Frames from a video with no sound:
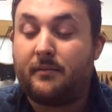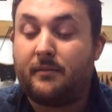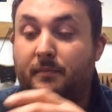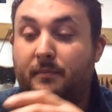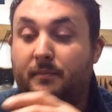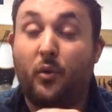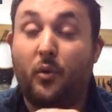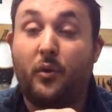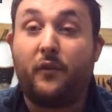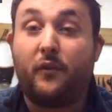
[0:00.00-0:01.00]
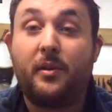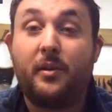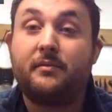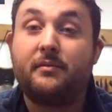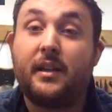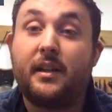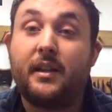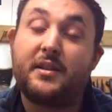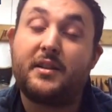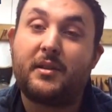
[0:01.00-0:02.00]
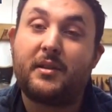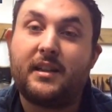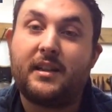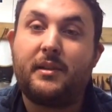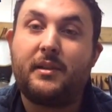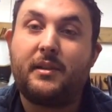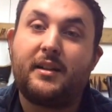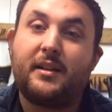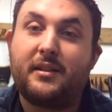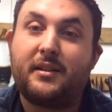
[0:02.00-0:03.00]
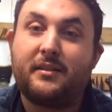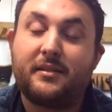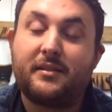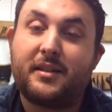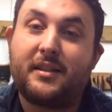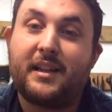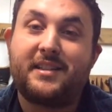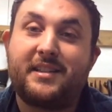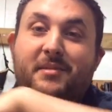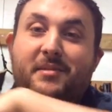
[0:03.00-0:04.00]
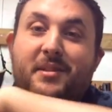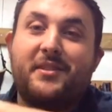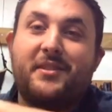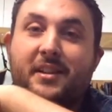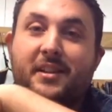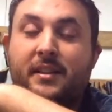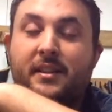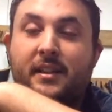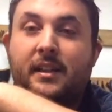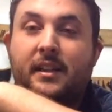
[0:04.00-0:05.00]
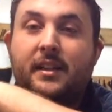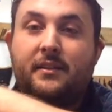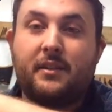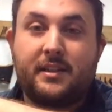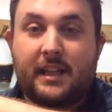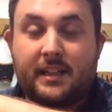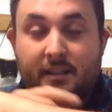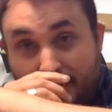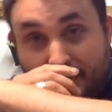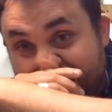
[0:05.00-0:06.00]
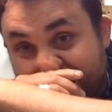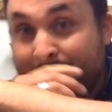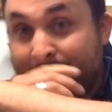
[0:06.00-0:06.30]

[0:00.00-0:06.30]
um, order form, and yeah, six months later we get a case come over. So oh. very satisfying.